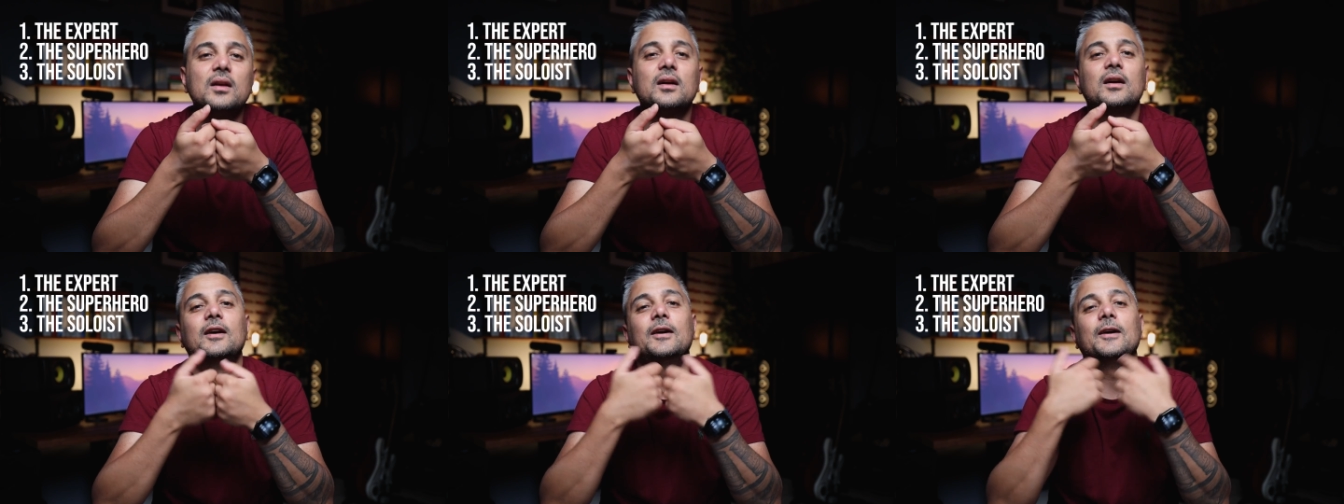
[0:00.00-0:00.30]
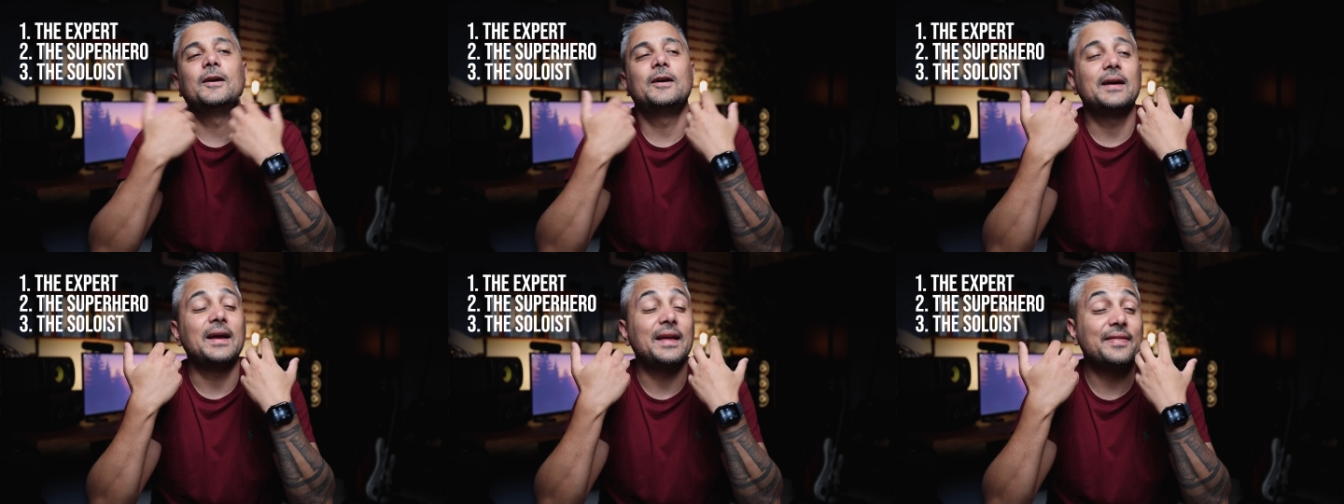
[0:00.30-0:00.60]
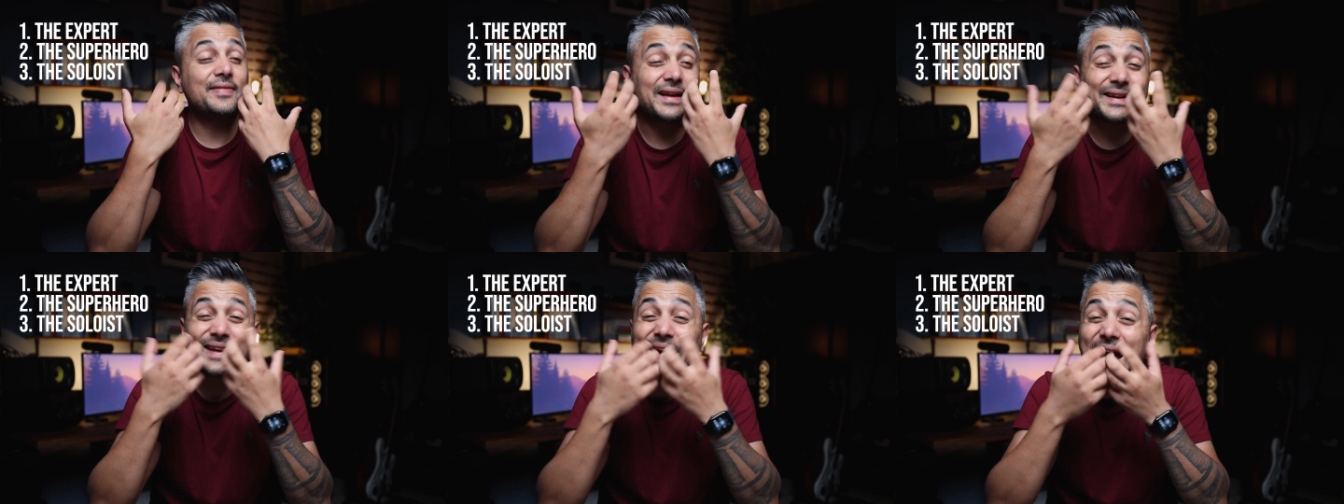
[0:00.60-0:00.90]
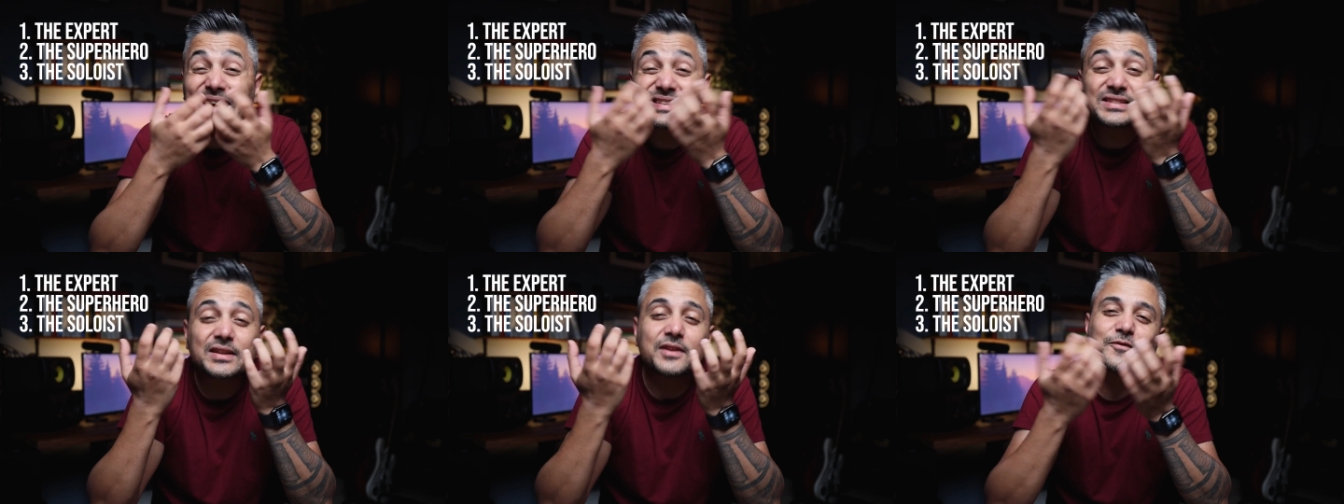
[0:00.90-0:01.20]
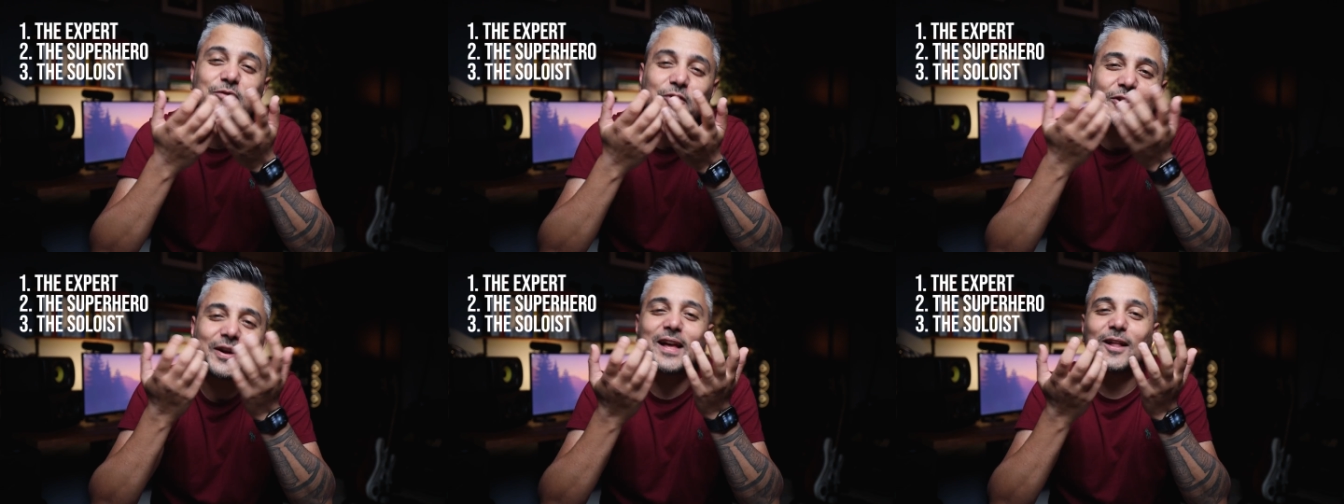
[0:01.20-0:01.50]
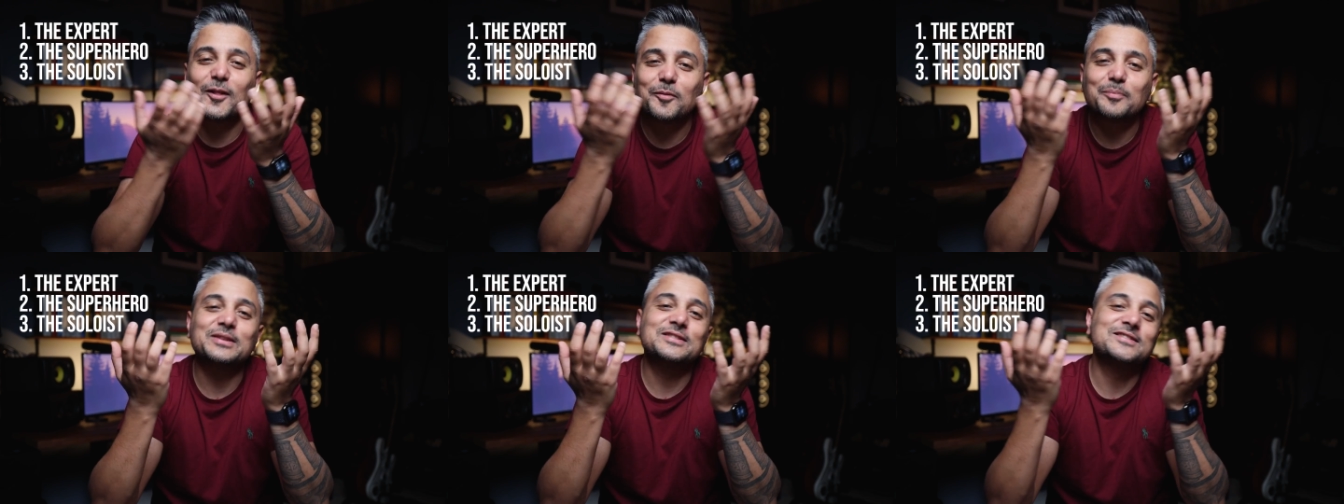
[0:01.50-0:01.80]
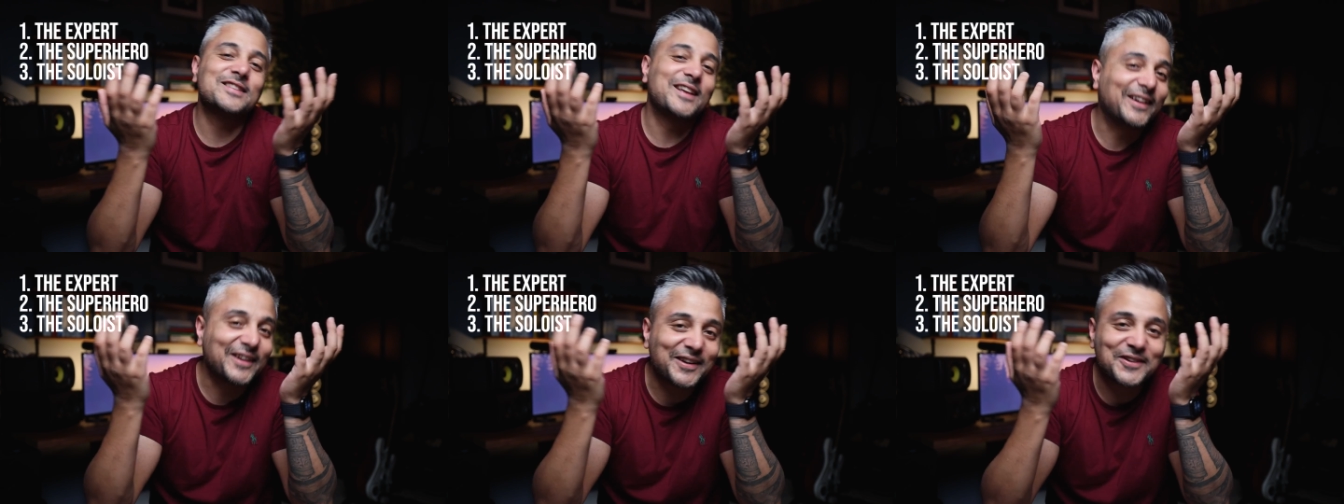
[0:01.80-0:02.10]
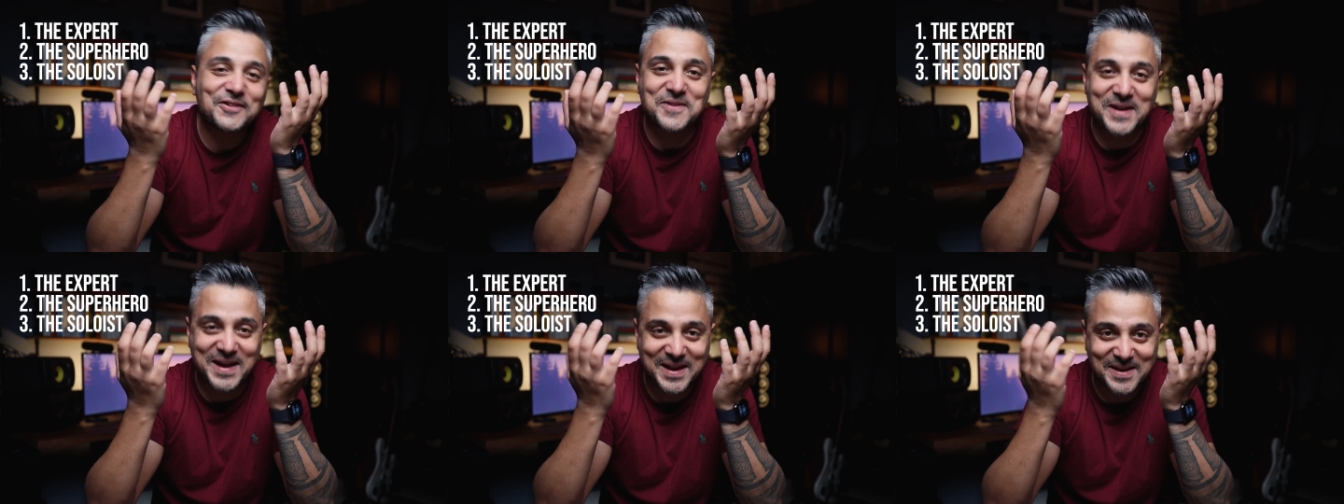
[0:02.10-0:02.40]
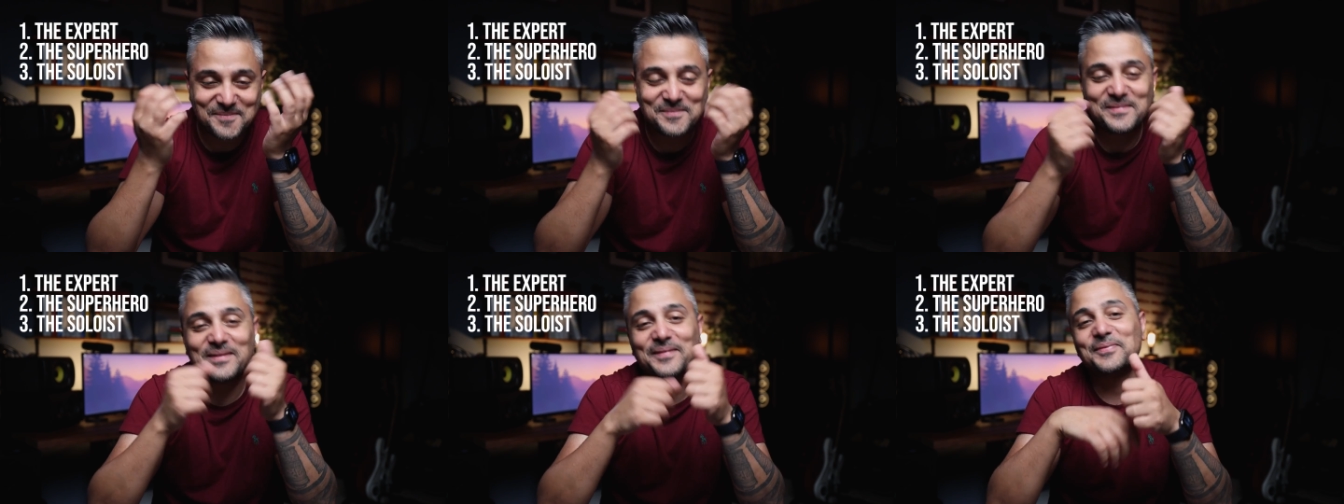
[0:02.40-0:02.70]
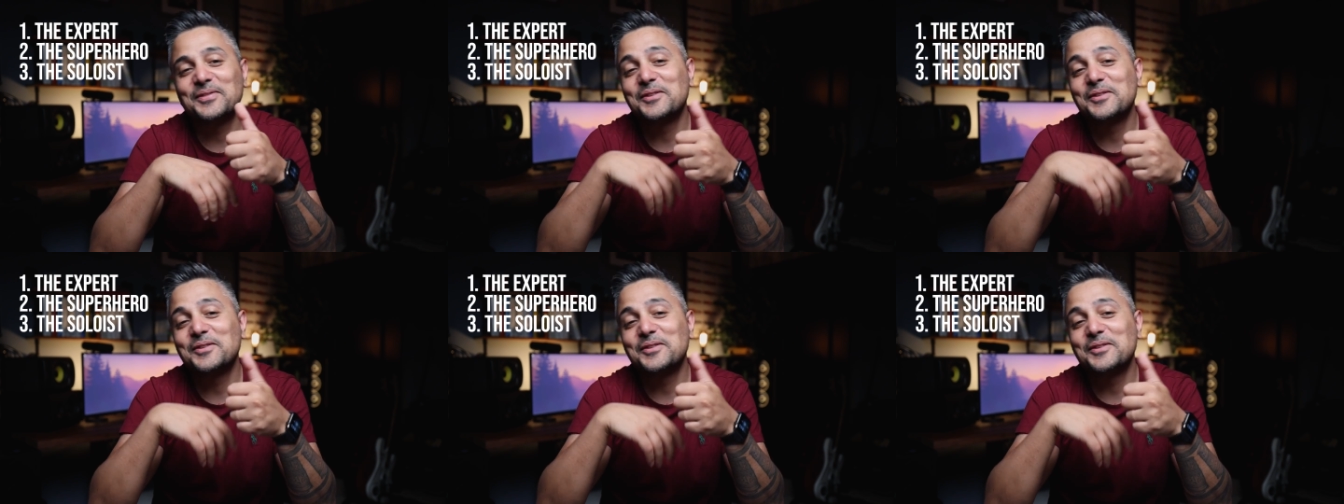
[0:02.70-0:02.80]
uh, and that asking for help is like a crime.